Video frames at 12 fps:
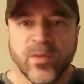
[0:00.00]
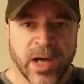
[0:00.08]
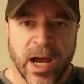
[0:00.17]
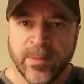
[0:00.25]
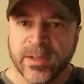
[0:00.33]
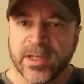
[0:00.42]

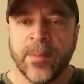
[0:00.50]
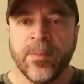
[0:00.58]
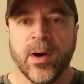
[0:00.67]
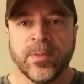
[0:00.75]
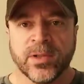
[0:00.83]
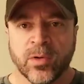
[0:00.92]
time
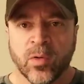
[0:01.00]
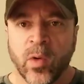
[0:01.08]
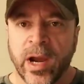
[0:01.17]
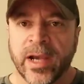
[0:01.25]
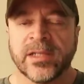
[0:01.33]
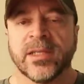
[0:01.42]
step-ups or
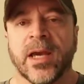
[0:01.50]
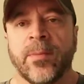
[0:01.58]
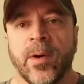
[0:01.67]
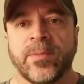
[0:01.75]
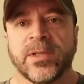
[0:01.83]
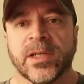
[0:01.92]
weighted
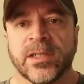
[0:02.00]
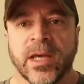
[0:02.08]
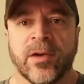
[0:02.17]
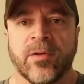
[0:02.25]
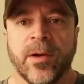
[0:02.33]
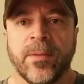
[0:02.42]
step-ups,
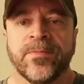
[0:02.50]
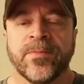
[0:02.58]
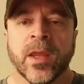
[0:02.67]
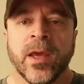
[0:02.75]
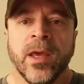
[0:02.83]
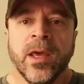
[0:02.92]
etc.
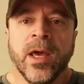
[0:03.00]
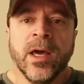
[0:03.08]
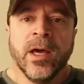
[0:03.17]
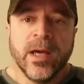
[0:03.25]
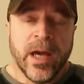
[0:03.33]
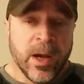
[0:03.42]

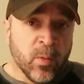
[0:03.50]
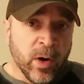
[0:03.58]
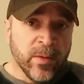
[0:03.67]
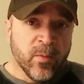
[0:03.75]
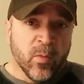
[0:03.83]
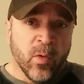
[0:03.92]
And
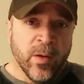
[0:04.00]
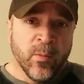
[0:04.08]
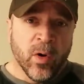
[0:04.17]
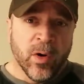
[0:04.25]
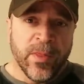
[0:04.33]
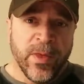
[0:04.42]
one
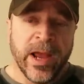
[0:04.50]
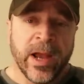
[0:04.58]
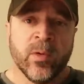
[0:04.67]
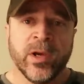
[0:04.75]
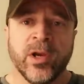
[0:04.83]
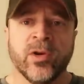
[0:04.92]
more
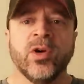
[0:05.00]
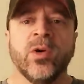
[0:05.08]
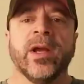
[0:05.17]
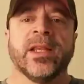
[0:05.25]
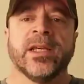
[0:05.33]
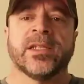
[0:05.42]
thing, when you're
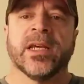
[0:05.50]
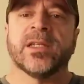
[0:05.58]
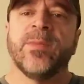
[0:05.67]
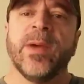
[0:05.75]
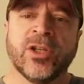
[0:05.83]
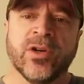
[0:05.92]
doing these
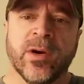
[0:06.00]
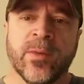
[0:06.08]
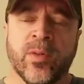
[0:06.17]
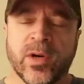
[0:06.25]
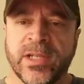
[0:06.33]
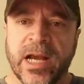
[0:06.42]
things, make sure
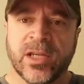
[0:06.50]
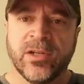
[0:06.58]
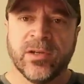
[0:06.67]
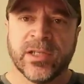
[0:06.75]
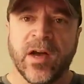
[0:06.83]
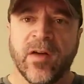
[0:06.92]
to
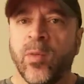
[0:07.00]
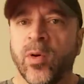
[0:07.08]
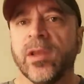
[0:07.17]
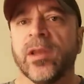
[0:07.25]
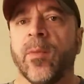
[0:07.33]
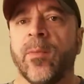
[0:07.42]
protect yourself.
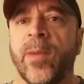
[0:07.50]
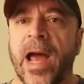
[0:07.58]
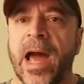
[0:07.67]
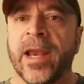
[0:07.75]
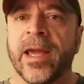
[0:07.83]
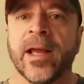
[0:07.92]
Put a little
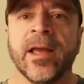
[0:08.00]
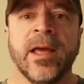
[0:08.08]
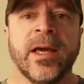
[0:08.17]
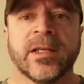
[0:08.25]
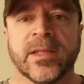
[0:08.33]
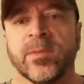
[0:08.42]
padding.
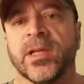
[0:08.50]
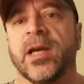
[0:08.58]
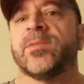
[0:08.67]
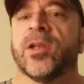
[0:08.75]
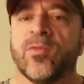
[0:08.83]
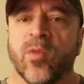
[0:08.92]

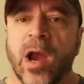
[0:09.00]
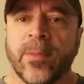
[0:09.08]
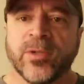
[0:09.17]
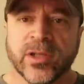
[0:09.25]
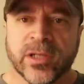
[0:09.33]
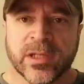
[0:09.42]
Sometimes I'd
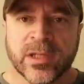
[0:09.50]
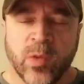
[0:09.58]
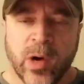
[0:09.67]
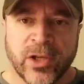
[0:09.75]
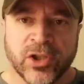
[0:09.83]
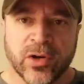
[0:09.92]
wrap just a
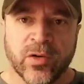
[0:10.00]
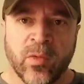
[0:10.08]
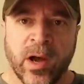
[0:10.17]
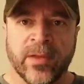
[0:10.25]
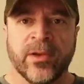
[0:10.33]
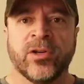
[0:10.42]
sweatshirt
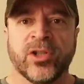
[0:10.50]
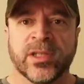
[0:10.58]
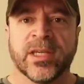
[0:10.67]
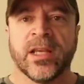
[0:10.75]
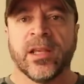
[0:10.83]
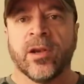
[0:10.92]
around there
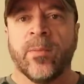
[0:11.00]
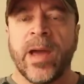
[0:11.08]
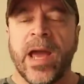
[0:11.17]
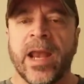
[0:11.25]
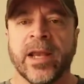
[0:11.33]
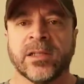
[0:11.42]
just to get a little
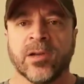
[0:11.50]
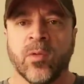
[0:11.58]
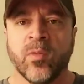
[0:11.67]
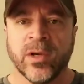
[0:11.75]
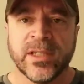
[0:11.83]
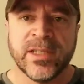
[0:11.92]
padding so
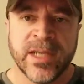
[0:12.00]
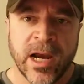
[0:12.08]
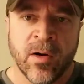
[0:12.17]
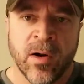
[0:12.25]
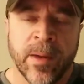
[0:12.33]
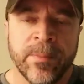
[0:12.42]
I wouldn't
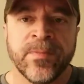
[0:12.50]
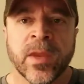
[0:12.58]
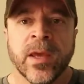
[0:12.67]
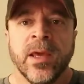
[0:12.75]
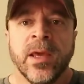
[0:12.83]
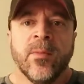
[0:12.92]
tear up
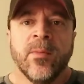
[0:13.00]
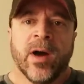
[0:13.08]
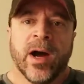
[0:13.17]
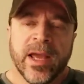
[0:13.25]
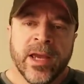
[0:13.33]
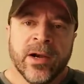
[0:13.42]

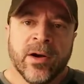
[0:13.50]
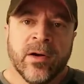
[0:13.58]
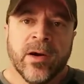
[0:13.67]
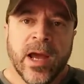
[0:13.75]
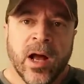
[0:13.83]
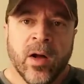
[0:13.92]
my
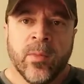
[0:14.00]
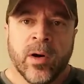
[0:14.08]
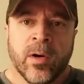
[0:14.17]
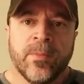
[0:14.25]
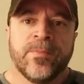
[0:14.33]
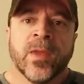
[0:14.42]
inner
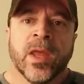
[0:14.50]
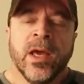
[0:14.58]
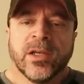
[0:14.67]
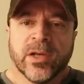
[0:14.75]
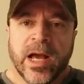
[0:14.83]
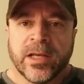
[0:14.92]
elbow.
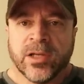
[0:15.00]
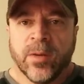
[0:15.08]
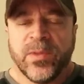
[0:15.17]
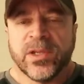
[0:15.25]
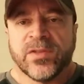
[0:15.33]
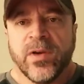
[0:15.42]
So guys,
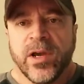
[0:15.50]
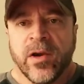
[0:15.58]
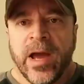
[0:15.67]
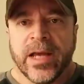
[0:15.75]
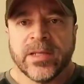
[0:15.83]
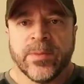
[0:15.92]
hope this
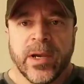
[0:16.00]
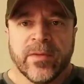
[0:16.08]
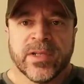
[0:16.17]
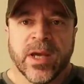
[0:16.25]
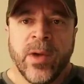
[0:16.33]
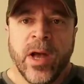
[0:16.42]
video has been
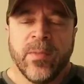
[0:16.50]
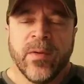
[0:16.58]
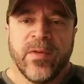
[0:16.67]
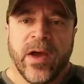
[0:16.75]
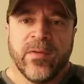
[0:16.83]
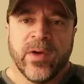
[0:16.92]
of some help.
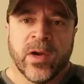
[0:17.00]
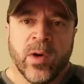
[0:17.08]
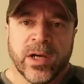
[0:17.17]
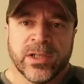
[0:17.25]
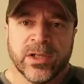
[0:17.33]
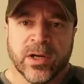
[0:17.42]
If you have any
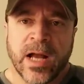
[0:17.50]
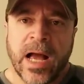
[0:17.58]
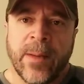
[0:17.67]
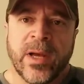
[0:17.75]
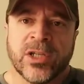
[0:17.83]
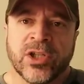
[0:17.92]
questions or
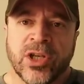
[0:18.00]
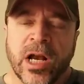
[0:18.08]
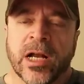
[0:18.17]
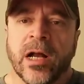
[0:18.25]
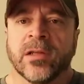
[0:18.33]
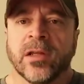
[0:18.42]
comments,
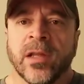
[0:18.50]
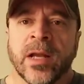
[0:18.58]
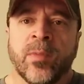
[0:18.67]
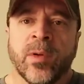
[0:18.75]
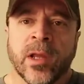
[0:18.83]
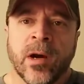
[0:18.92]
check out the
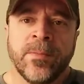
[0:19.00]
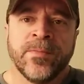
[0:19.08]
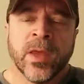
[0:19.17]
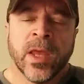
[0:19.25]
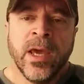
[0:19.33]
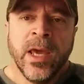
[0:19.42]
link
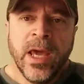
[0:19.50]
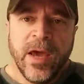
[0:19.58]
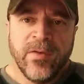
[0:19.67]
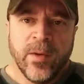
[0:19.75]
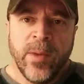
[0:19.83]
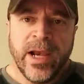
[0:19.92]
below.
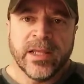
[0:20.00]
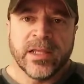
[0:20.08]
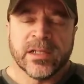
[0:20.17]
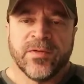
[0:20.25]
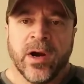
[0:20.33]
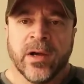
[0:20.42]
If you made it
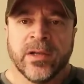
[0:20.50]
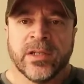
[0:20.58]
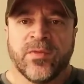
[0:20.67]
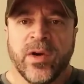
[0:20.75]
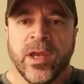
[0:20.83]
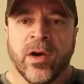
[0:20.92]
this far in
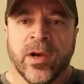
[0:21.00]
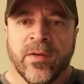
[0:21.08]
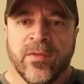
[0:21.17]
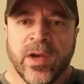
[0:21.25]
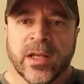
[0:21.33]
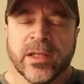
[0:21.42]
this video and
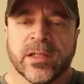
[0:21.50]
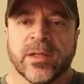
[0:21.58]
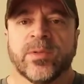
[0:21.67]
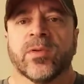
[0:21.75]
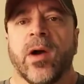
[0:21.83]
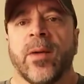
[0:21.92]
have yet to
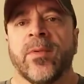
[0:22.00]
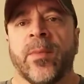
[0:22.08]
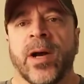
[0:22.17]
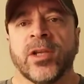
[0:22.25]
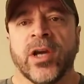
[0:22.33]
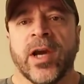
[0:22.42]
subscribe to
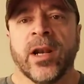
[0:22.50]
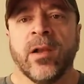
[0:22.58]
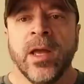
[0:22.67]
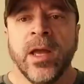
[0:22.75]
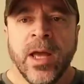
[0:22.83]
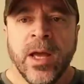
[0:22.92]
my
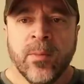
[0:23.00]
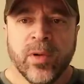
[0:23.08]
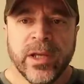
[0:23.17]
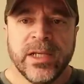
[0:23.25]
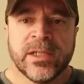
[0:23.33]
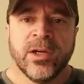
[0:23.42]
channel,
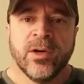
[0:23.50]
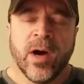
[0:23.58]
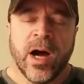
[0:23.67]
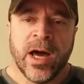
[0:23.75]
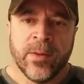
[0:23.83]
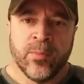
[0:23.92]
please
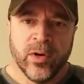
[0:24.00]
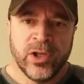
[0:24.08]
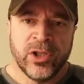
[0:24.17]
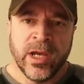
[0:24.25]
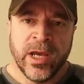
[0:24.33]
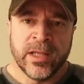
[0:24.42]
do. I'd
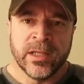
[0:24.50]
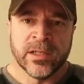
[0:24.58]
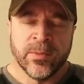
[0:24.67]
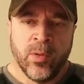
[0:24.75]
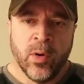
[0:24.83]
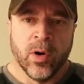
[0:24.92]
appreciate the
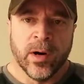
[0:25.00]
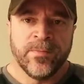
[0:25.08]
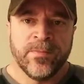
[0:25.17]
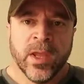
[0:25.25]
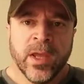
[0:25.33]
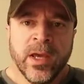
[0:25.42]
support.
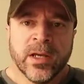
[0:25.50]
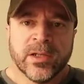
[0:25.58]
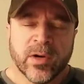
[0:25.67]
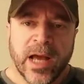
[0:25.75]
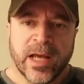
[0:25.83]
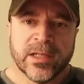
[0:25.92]

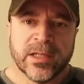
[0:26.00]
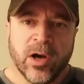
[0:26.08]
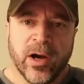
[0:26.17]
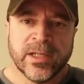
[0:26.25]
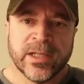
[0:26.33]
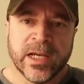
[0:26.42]
So guys, as
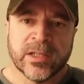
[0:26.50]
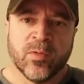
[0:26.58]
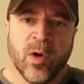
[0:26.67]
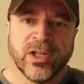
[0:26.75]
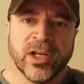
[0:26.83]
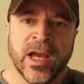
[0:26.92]
always, thanks for
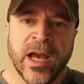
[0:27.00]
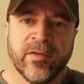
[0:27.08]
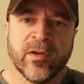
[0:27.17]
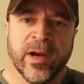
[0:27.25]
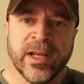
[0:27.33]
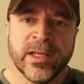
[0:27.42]
watching.
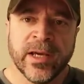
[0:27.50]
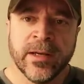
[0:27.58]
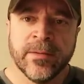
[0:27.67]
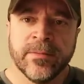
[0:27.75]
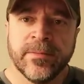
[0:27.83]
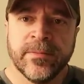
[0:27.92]
Have a great
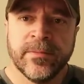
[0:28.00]
day.